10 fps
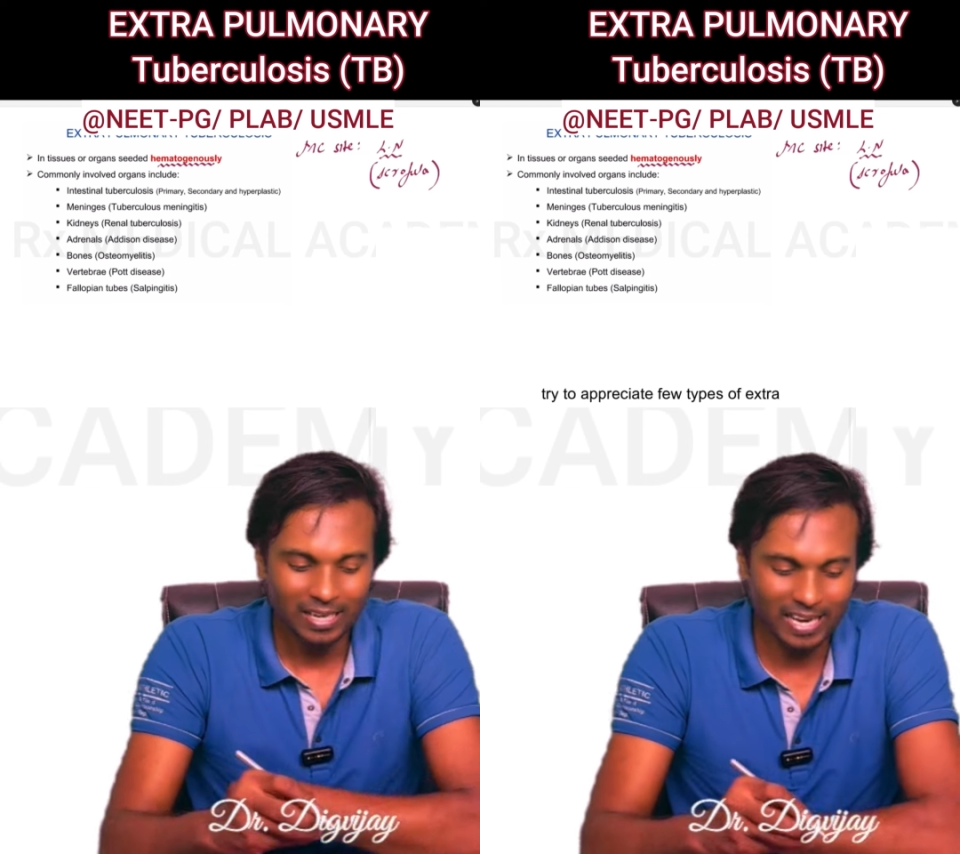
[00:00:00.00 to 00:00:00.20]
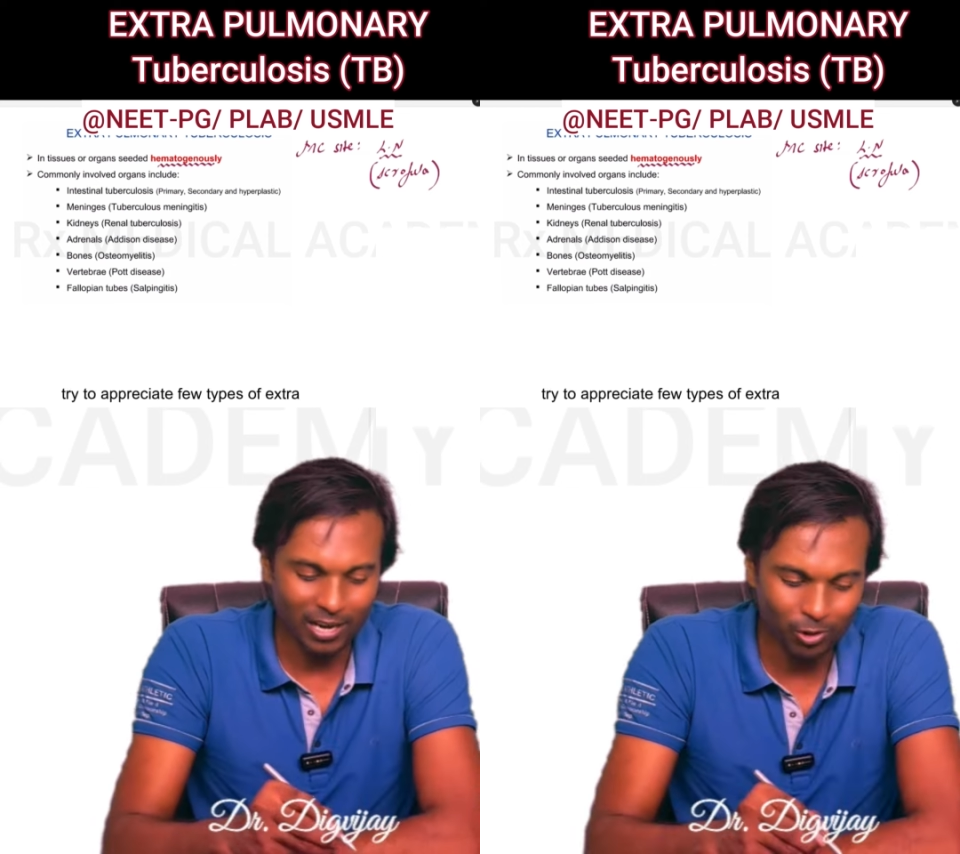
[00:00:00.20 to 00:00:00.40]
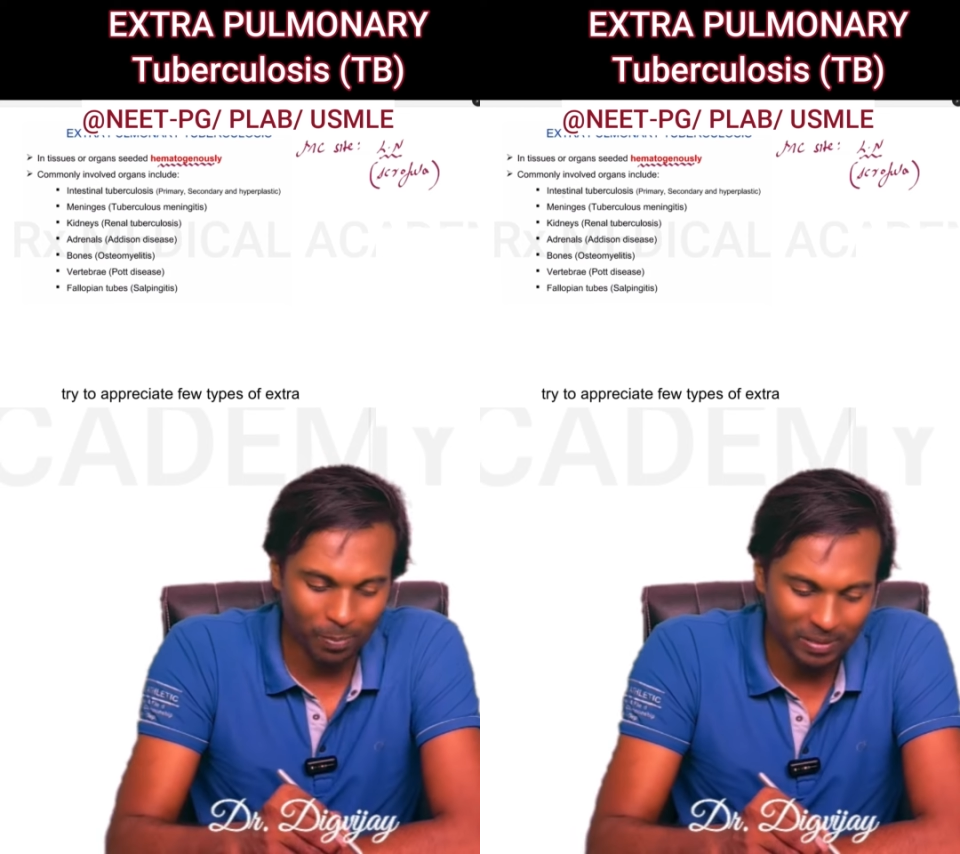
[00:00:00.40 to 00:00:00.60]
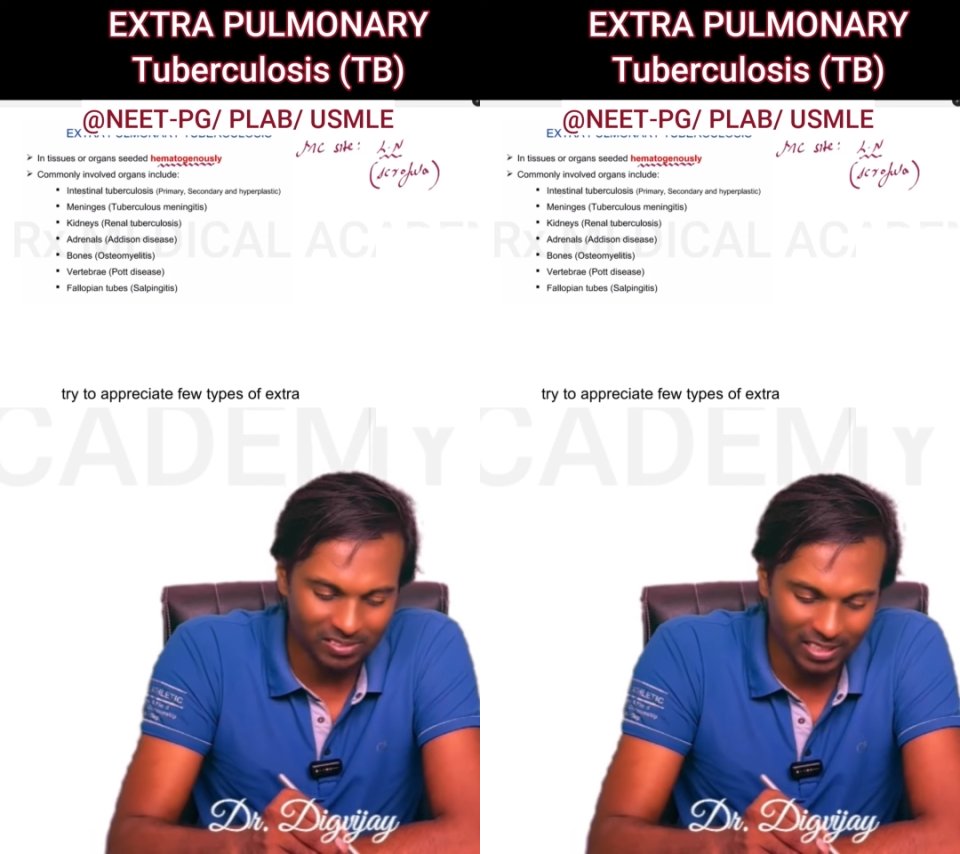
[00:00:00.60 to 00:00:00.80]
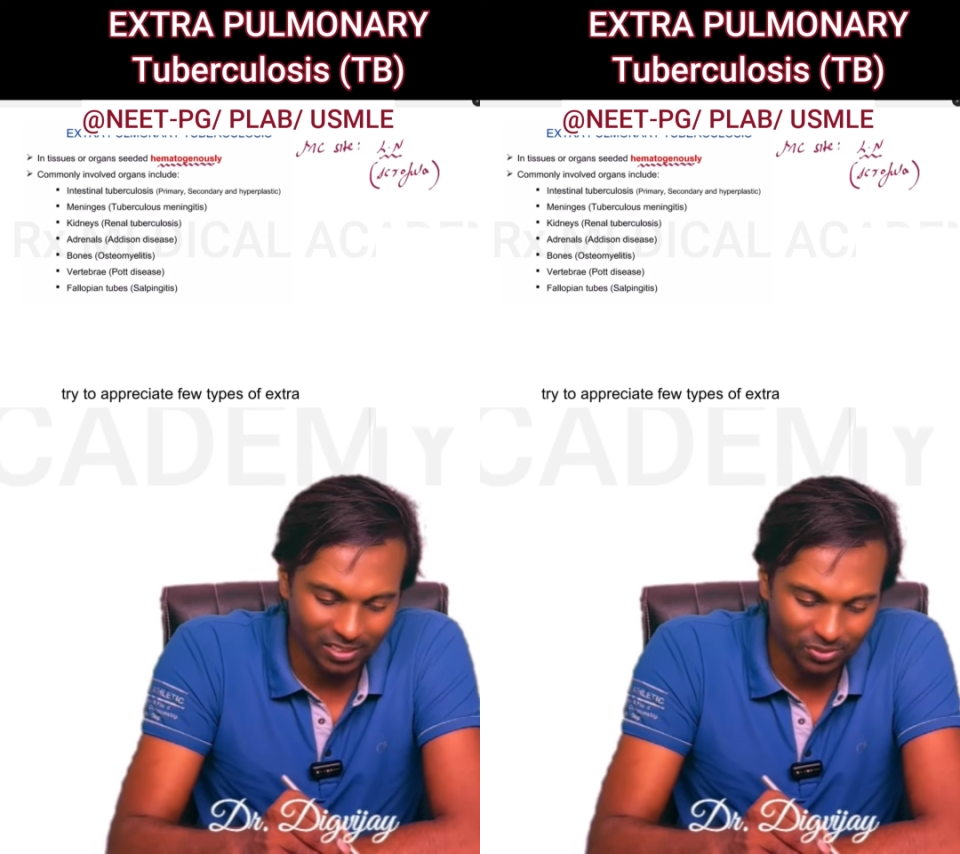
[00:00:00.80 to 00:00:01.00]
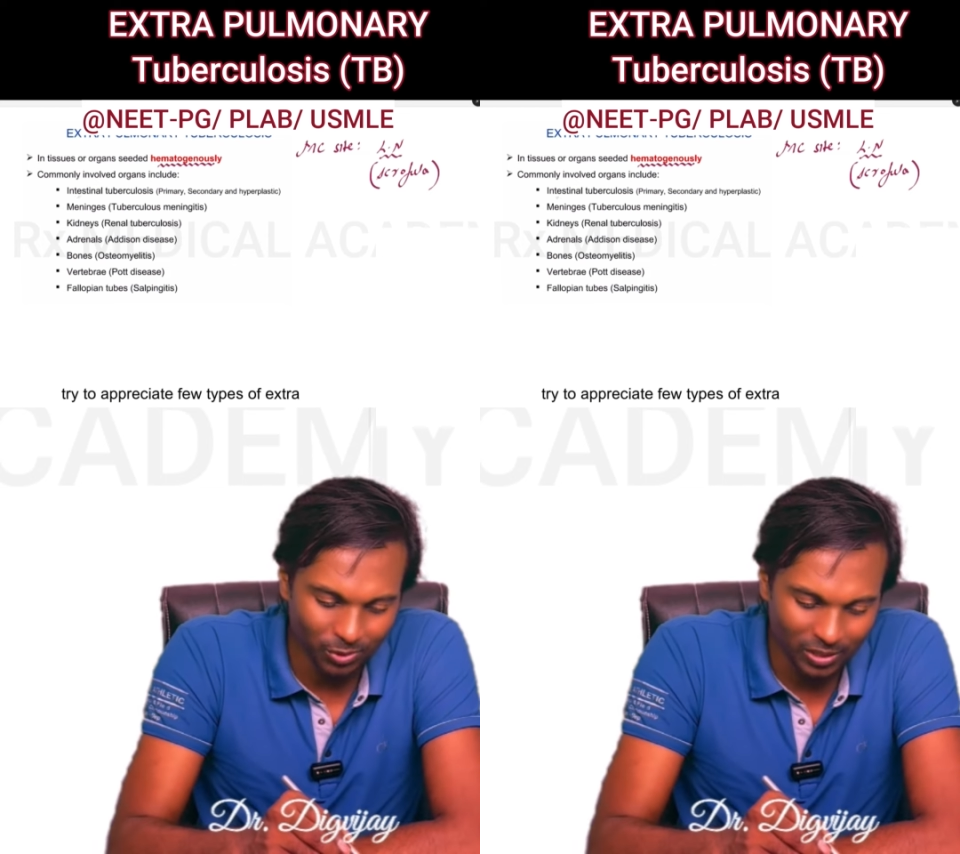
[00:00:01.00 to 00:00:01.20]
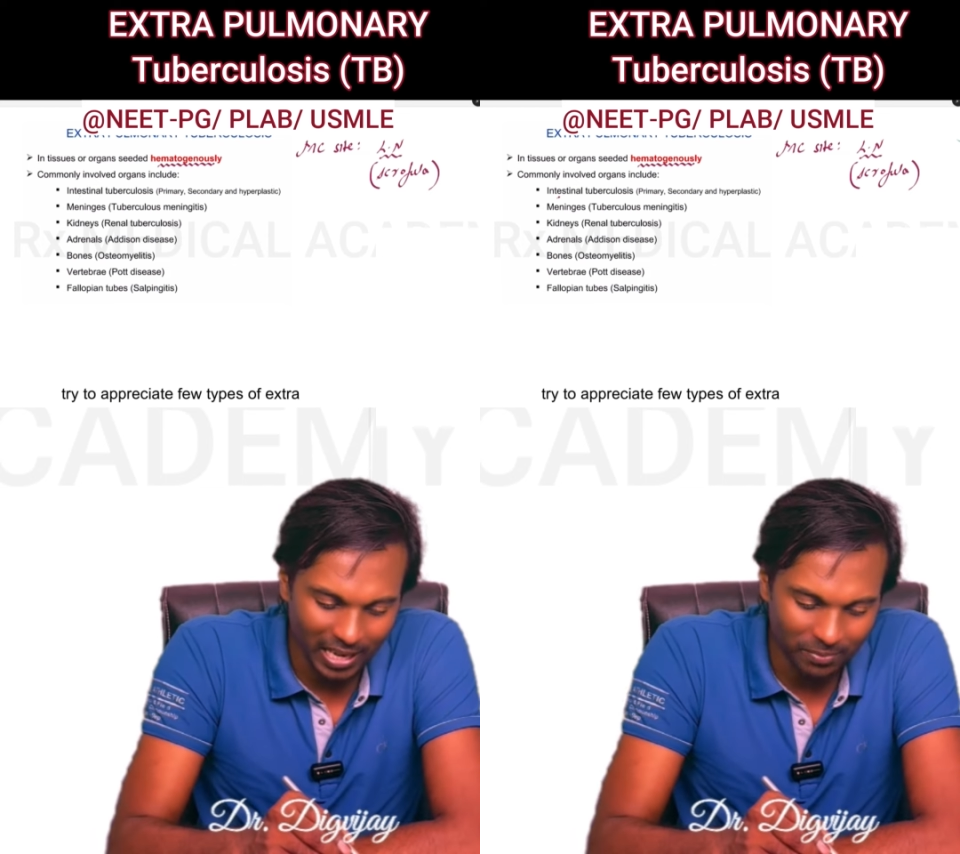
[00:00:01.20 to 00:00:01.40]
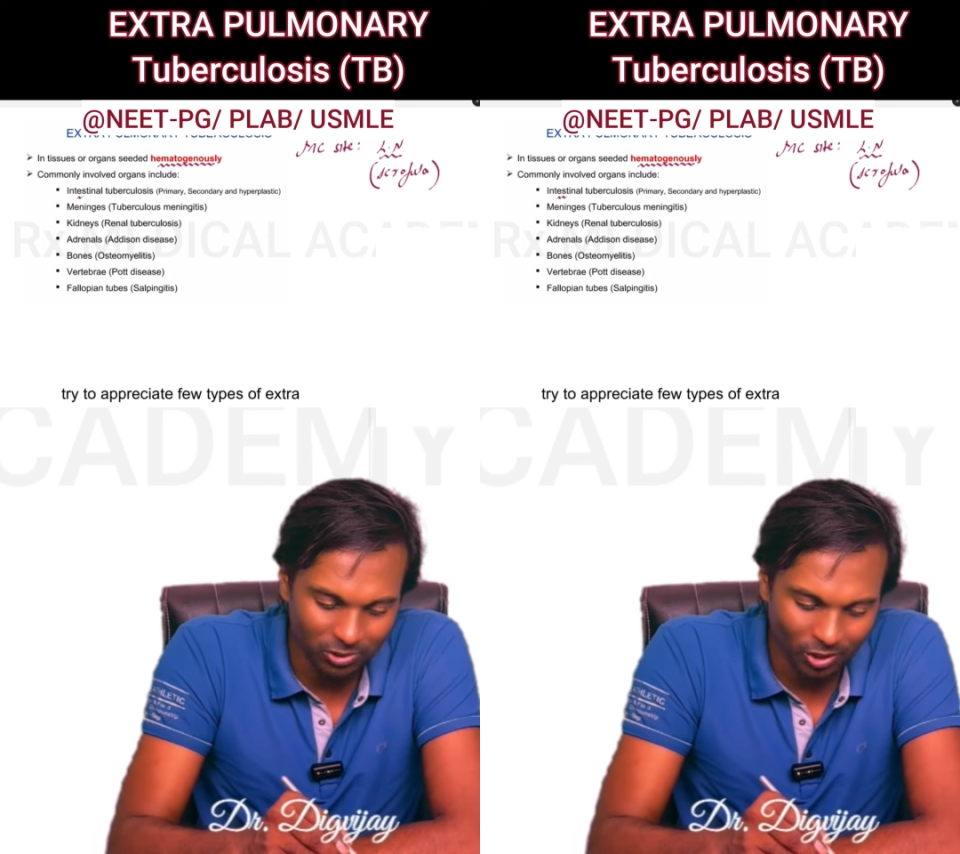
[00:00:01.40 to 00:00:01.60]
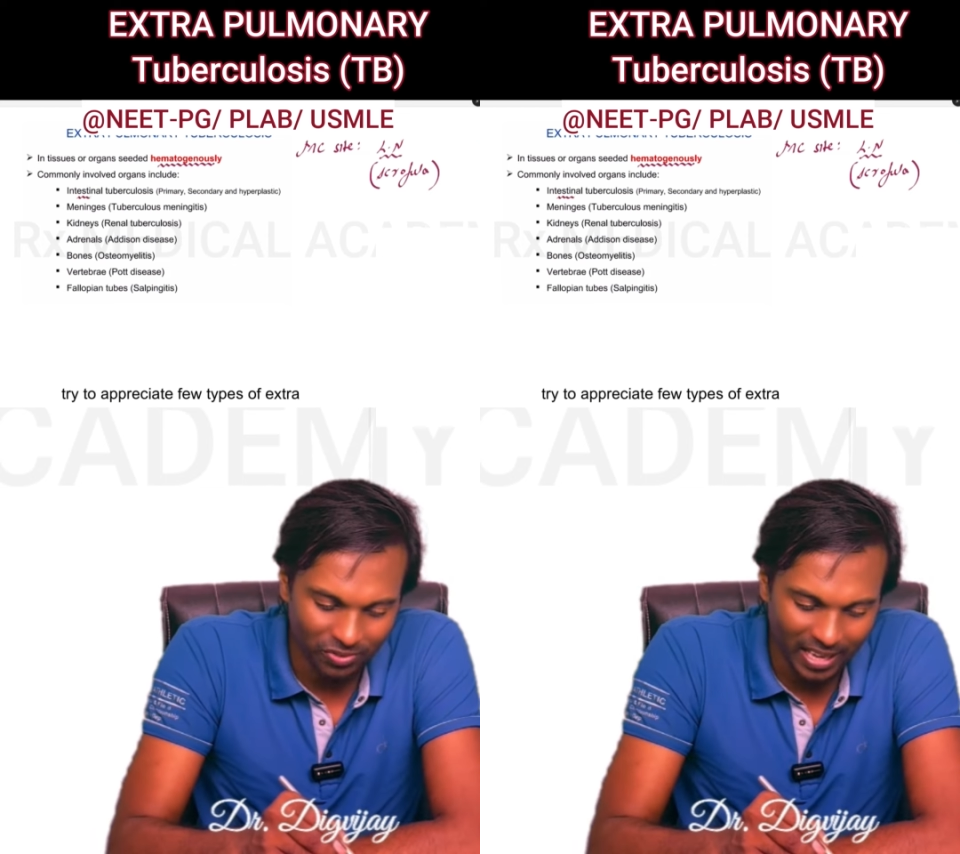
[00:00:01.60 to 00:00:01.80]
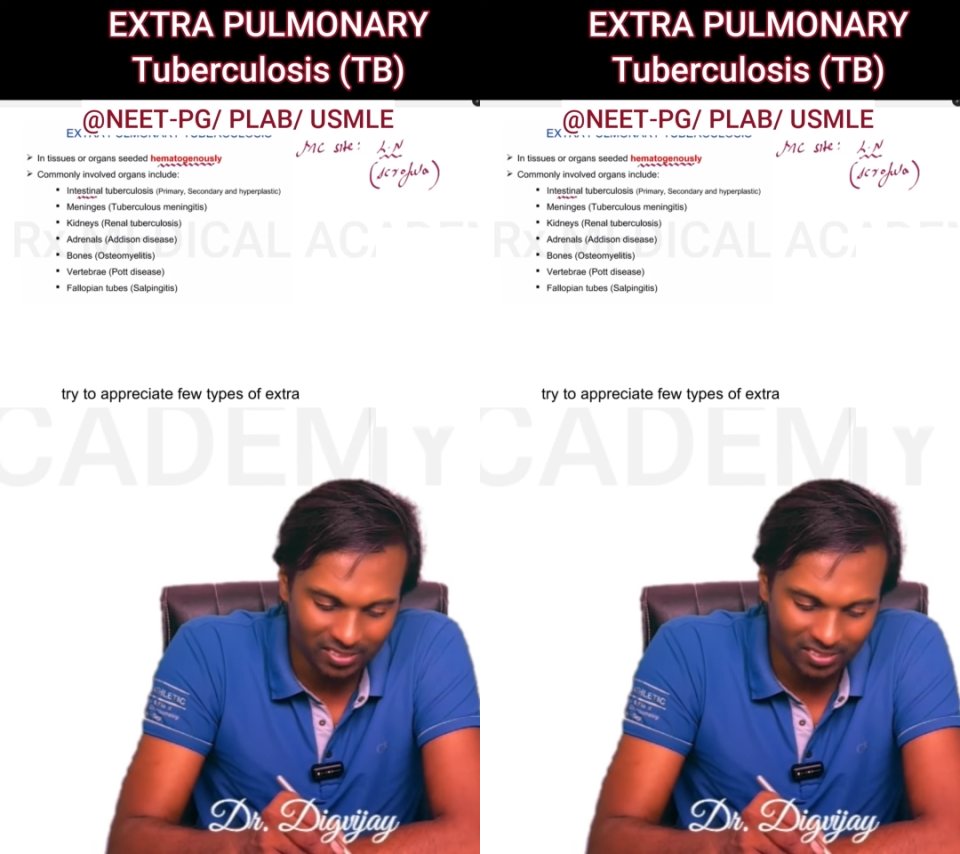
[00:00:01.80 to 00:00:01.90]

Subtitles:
Try to appreciate few types of